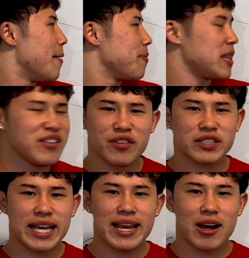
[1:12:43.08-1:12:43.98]
Even if it's
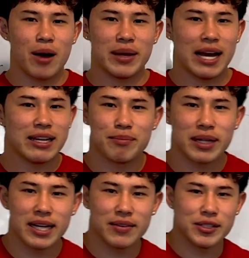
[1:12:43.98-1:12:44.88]
a hate comment, I get
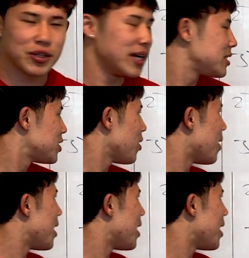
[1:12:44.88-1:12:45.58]
plenty of those, right? So,